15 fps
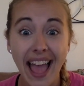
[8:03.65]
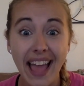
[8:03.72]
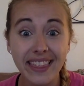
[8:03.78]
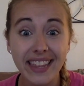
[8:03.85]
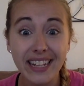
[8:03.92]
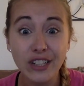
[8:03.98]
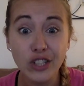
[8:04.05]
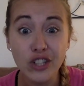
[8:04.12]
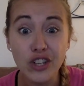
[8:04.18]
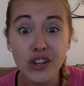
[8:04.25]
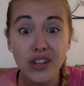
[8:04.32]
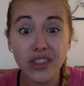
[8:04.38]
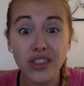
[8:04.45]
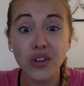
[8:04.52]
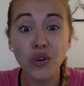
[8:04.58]
And they
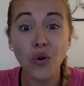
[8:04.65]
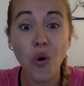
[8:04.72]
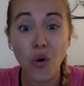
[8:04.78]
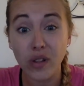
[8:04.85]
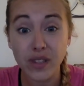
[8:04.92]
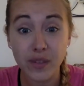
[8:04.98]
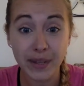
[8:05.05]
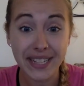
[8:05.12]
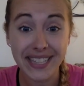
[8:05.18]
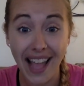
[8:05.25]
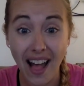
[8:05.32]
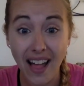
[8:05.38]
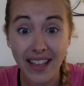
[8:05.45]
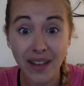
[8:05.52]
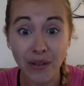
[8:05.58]
took the gold
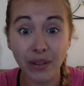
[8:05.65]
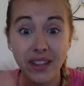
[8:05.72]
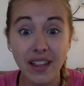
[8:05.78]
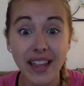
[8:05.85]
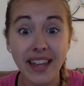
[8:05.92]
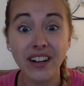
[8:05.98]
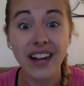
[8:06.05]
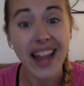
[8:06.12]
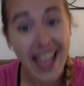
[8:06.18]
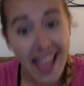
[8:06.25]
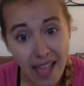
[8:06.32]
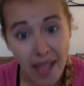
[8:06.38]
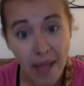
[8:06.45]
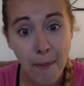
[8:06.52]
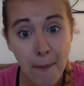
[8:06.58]
medallion with the letter
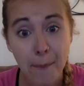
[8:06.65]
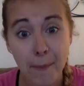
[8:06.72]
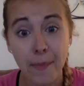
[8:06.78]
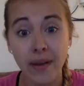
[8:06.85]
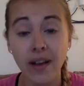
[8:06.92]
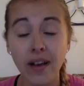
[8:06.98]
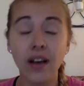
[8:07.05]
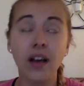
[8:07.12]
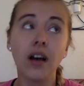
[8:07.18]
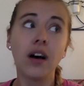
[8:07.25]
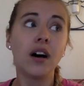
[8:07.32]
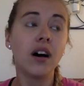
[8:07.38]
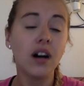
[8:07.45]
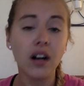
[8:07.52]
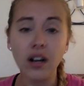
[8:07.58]
M.
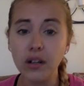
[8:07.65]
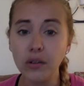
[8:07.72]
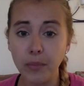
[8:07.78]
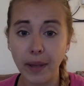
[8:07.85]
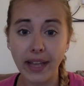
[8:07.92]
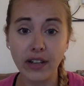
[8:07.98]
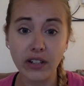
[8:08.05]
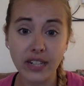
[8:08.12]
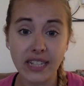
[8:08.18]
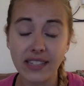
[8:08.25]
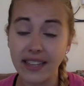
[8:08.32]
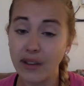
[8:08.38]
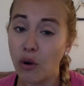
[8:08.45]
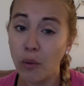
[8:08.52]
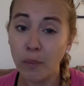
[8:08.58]
Oh my
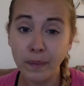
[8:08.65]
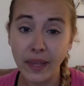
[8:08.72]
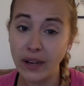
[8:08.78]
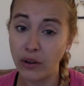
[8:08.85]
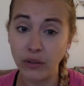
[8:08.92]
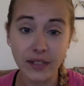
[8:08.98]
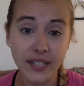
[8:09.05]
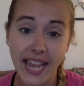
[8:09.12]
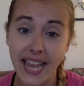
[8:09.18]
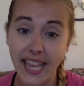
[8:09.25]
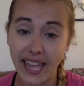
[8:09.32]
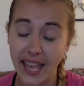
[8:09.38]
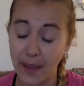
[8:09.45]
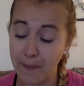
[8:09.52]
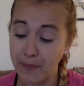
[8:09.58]
goodness, I hope they don't
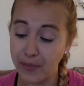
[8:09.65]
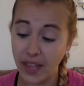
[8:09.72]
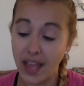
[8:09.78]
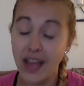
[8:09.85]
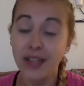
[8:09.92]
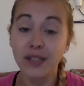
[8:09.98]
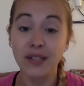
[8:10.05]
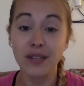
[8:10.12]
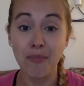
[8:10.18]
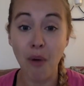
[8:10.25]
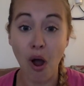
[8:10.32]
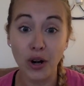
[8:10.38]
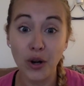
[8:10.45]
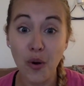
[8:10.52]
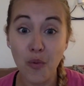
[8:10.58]
take it.
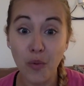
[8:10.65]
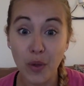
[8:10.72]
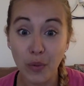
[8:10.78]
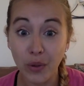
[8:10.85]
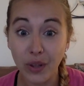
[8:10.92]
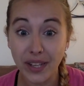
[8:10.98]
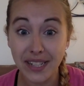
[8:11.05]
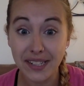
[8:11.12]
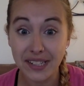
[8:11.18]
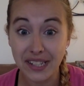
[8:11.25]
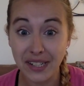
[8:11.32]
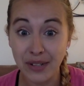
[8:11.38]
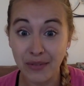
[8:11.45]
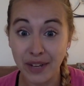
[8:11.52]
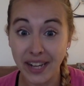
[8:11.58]
Tomorrow we will
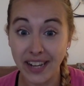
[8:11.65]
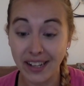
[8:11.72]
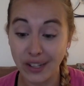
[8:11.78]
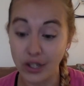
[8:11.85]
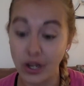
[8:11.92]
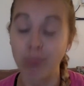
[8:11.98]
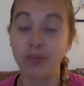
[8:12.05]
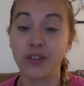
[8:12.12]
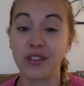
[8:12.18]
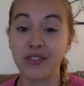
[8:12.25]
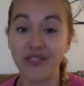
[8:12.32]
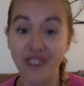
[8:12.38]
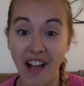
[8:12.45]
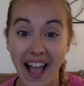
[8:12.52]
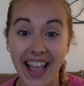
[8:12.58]
continue reading chapters
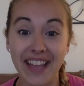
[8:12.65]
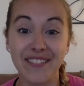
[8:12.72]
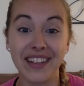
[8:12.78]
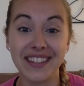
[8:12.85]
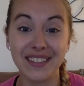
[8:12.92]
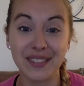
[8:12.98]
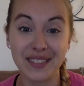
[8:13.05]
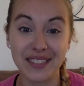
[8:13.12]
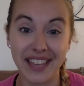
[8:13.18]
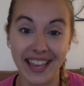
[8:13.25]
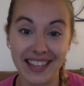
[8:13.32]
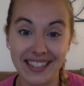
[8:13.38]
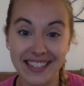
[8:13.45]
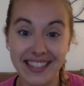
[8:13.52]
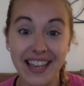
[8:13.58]
5 and
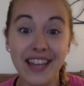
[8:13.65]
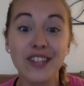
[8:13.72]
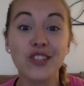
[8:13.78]
6.